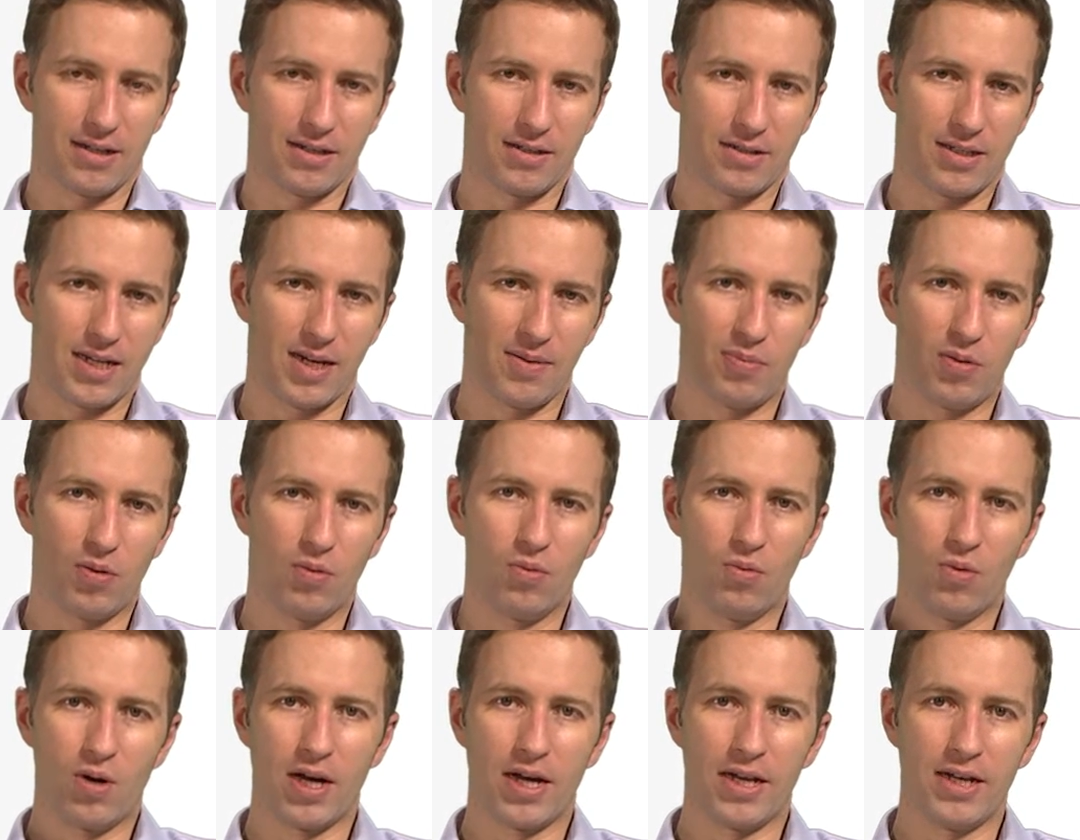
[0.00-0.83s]

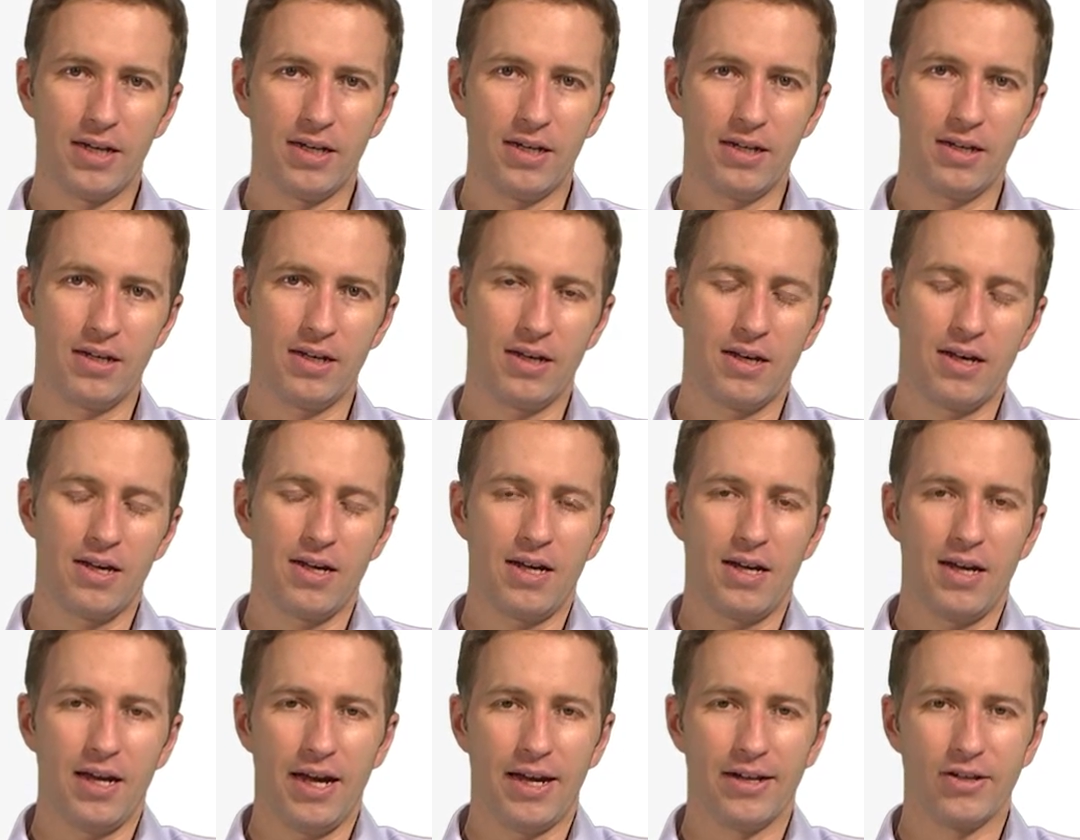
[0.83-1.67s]
sample 1
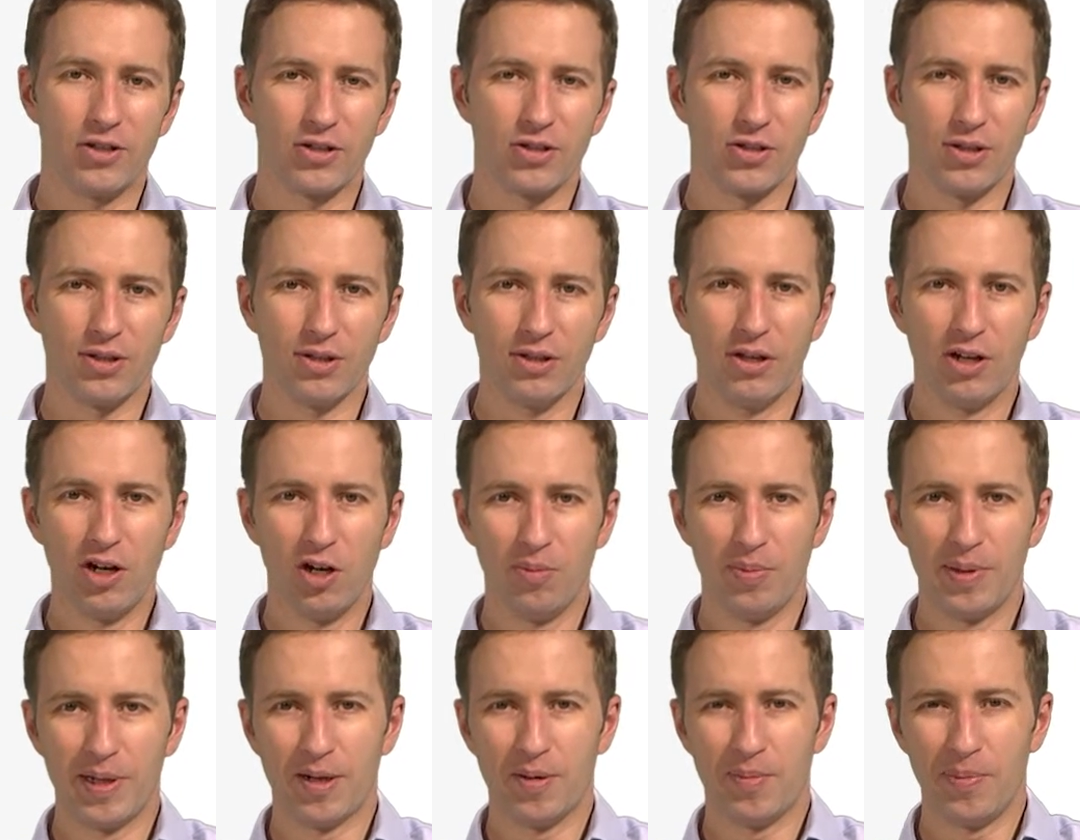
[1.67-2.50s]
and just a
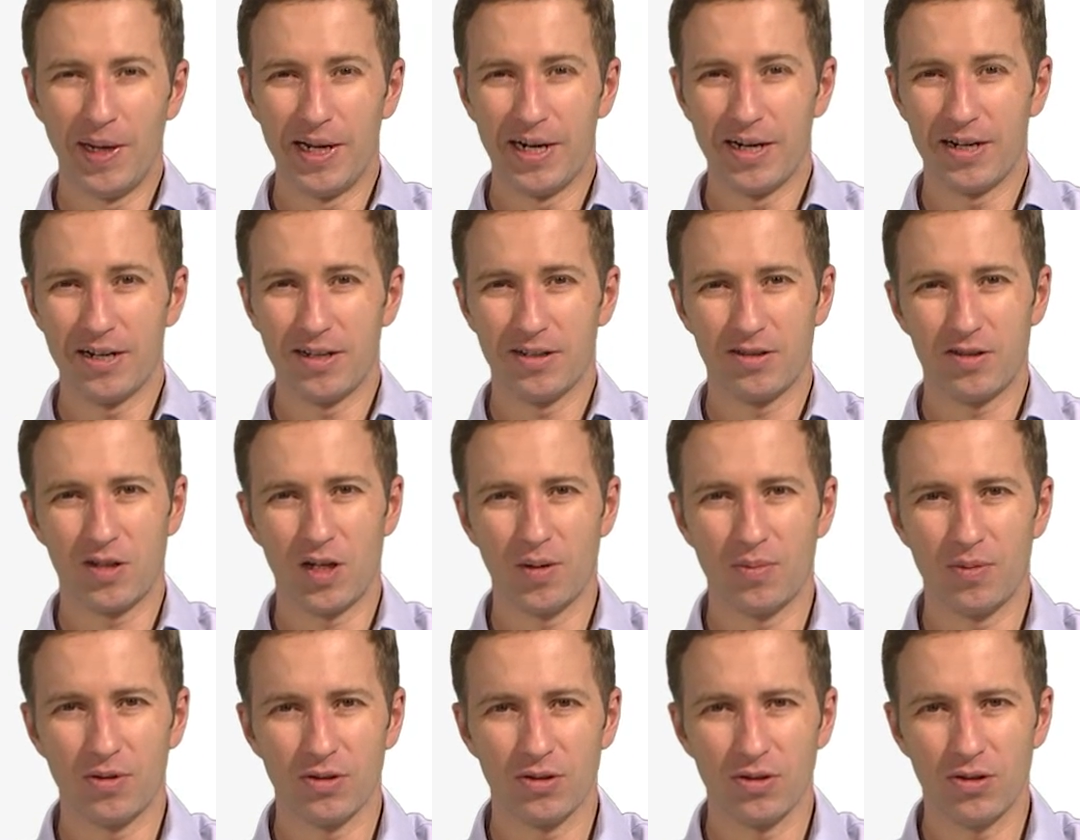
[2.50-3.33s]
little bit abundant in
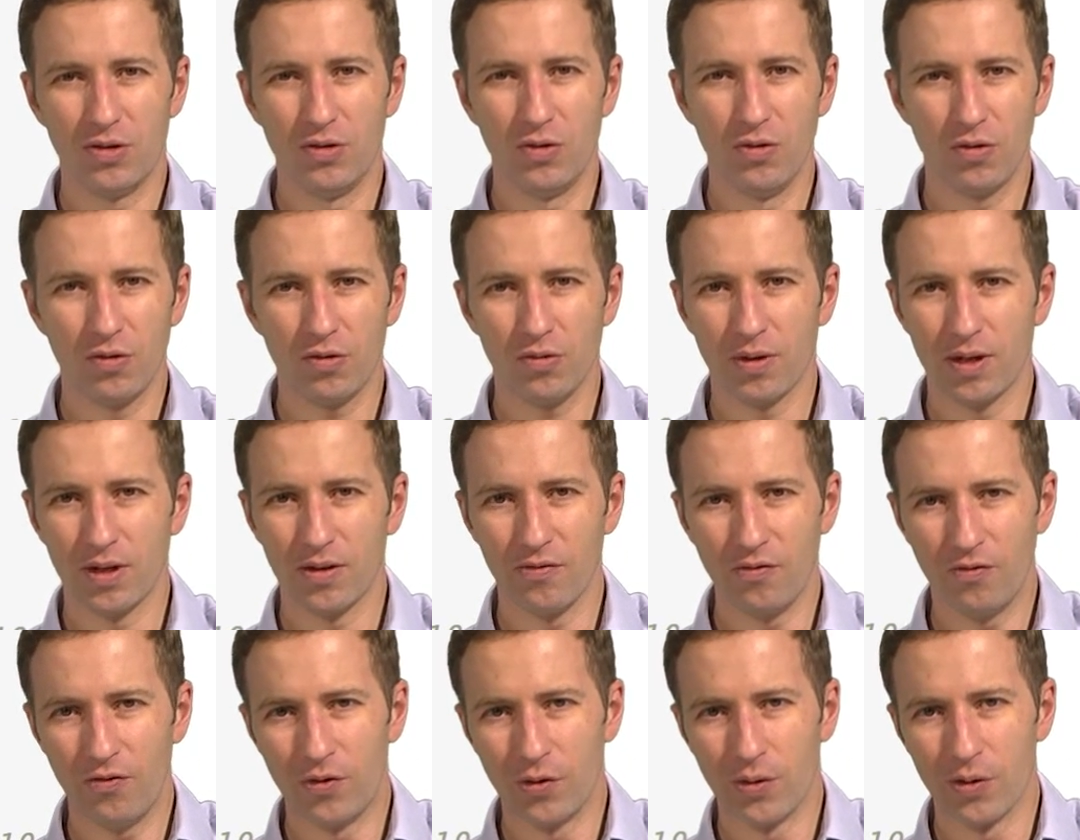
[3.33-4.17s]
samples 2, 3,
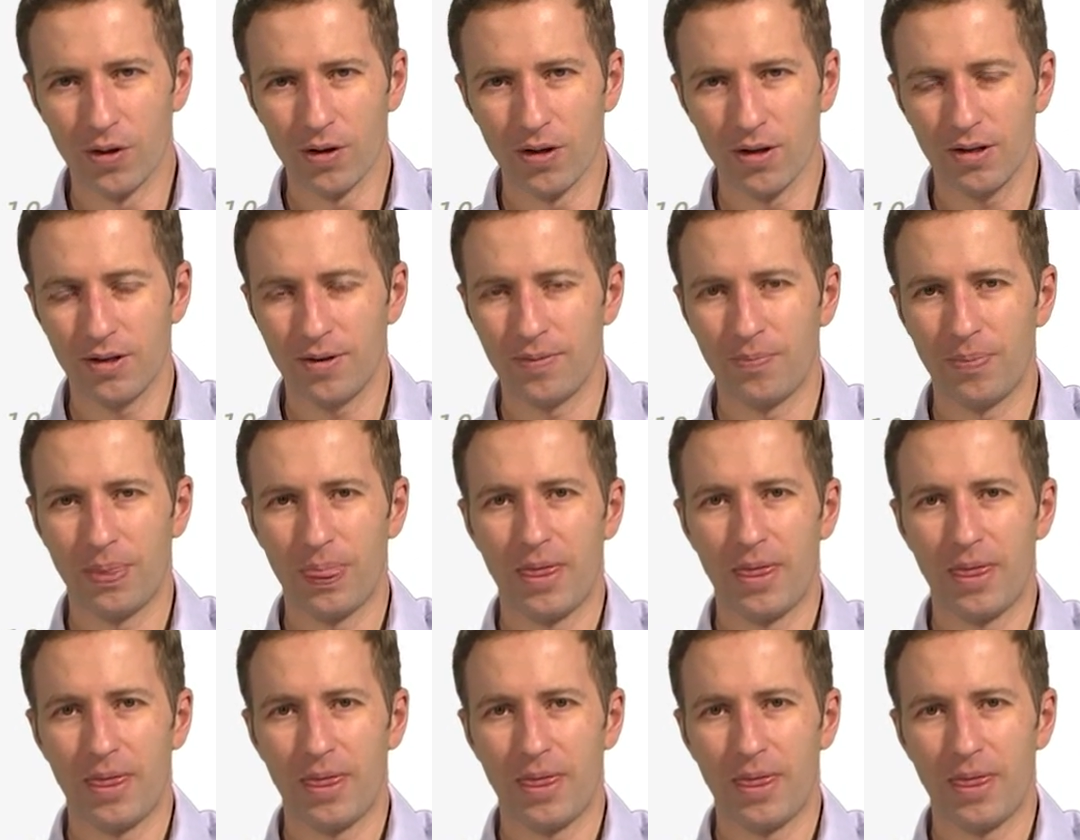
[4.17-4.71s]
and 4,